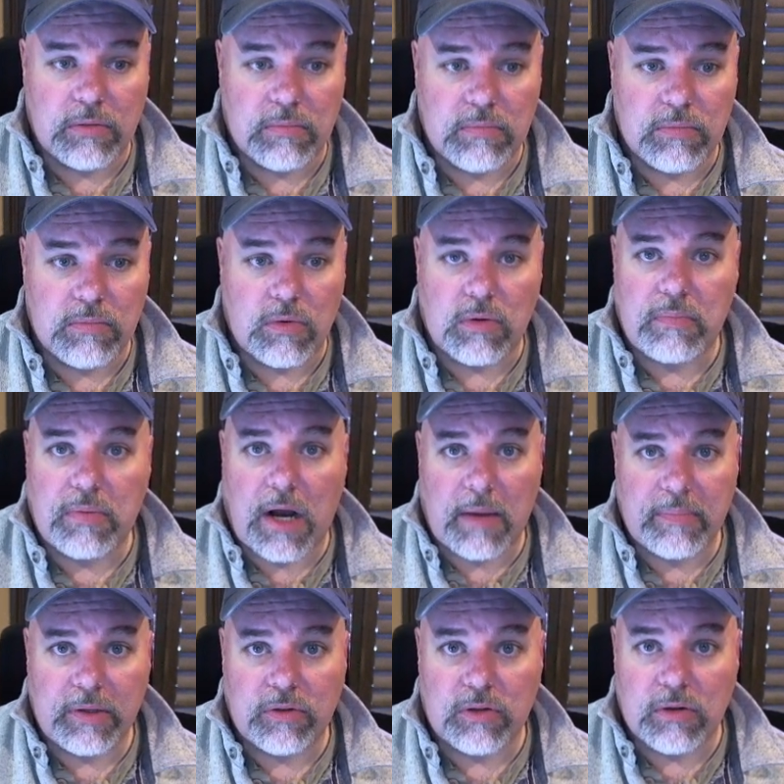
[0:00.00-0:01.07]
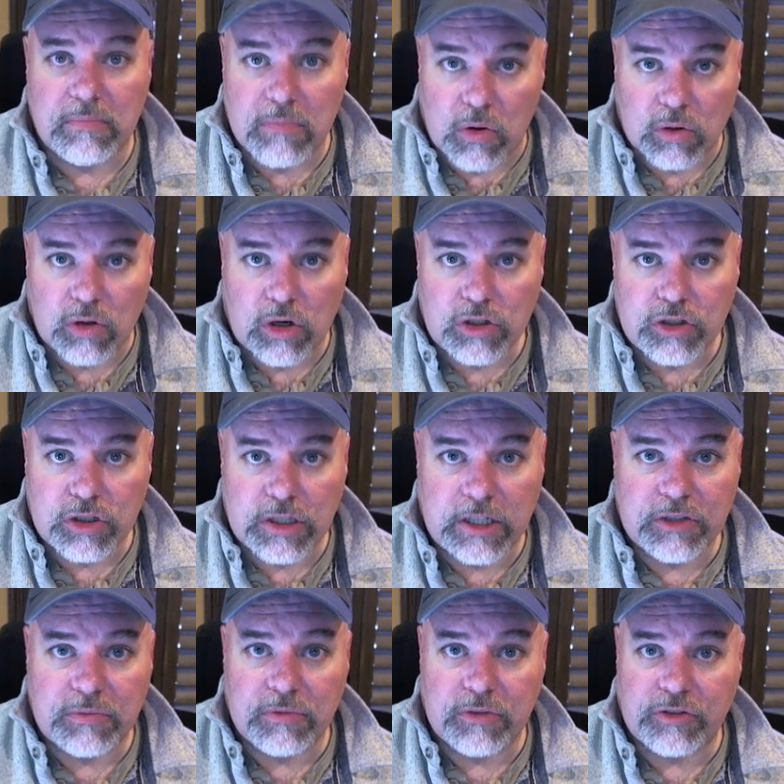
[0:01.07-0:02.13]
more popular or larger
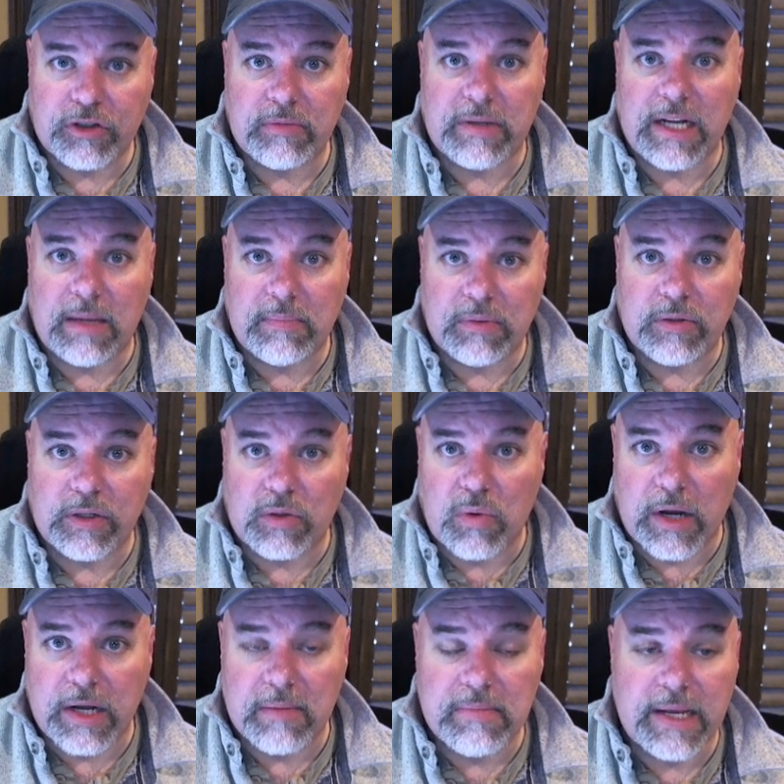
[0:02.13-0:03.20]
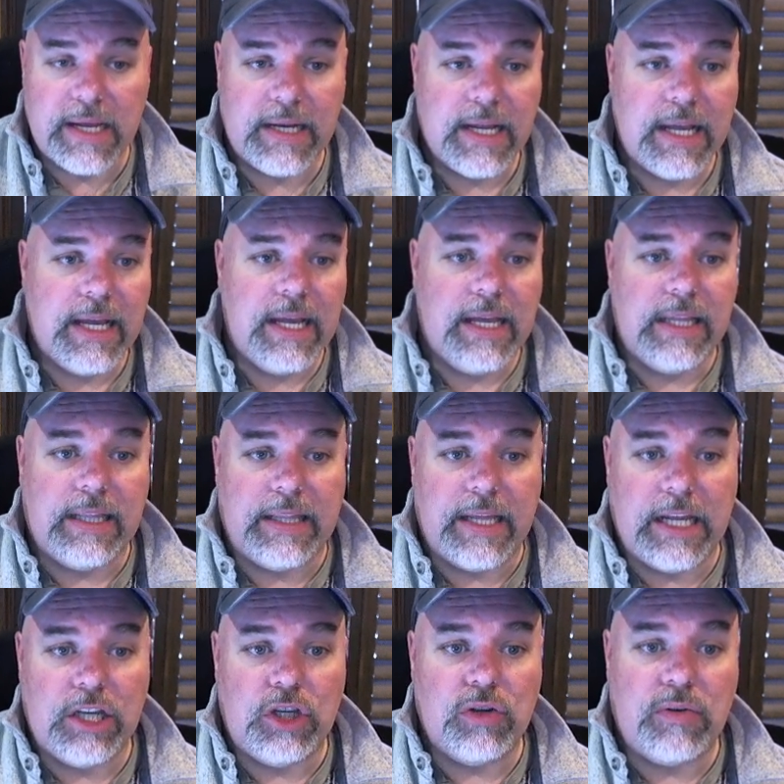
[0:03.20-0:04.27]
customers are going to be uploading quite a bit,
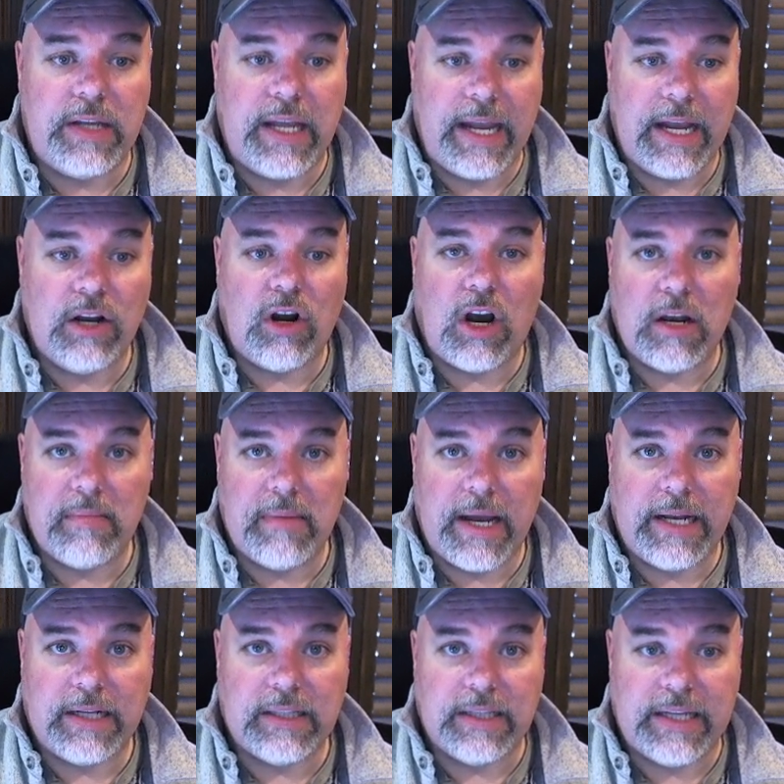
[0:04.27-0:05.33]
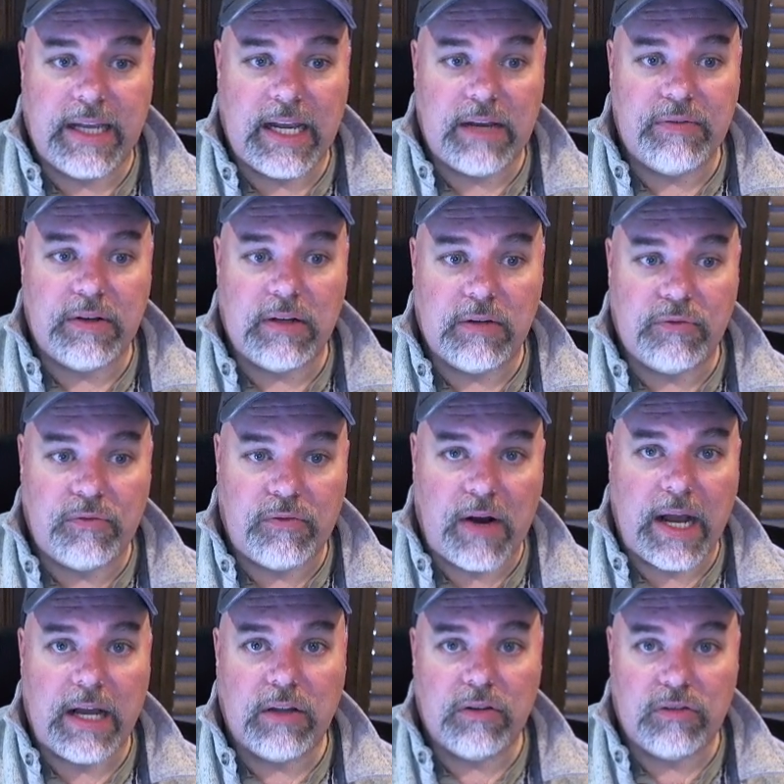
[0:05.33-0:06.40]
then you can automatically have it
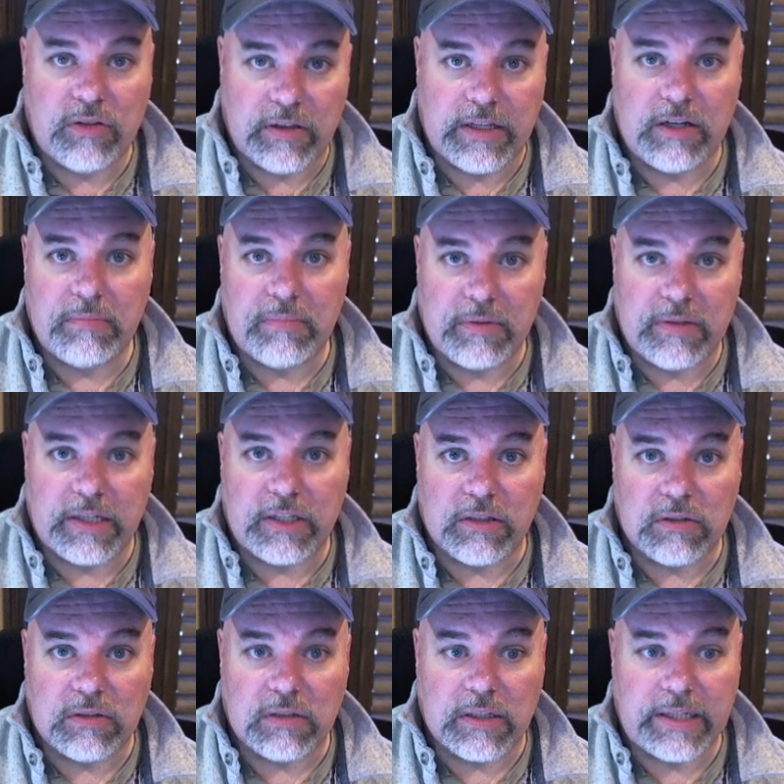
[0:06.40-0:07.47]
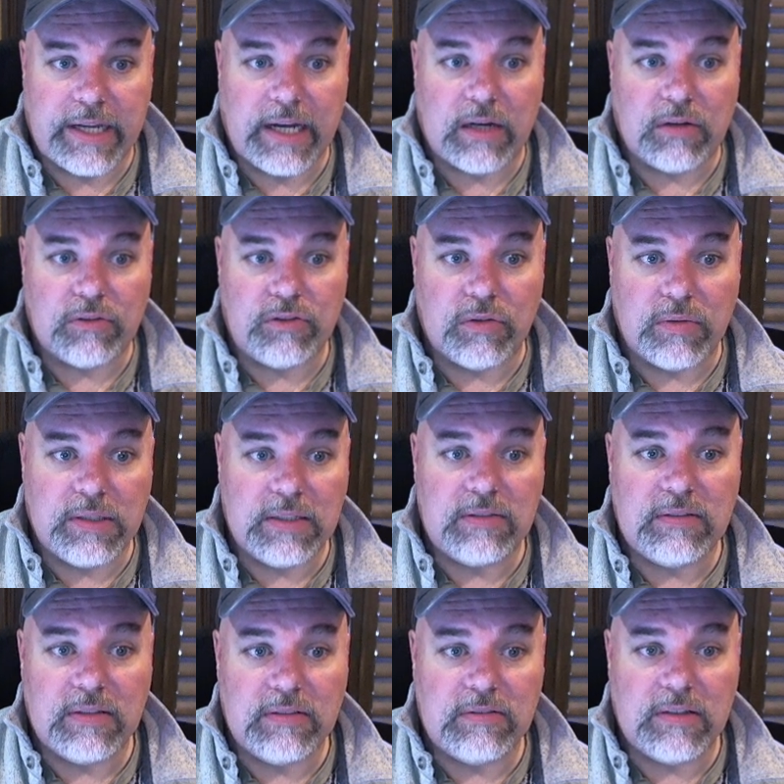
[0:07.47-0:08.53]
filed to their particular account. So in
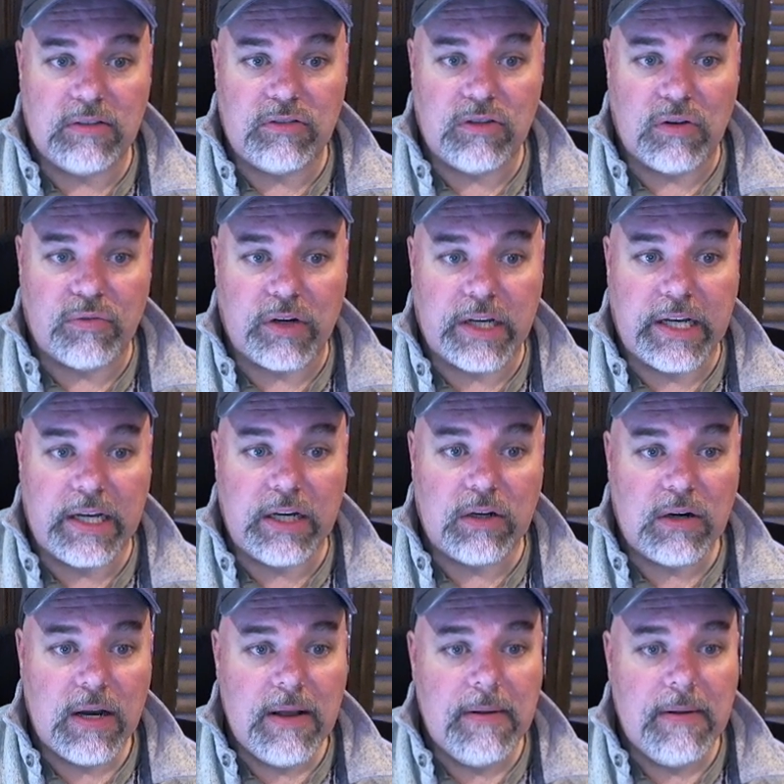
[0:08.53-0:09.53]
this instance over here,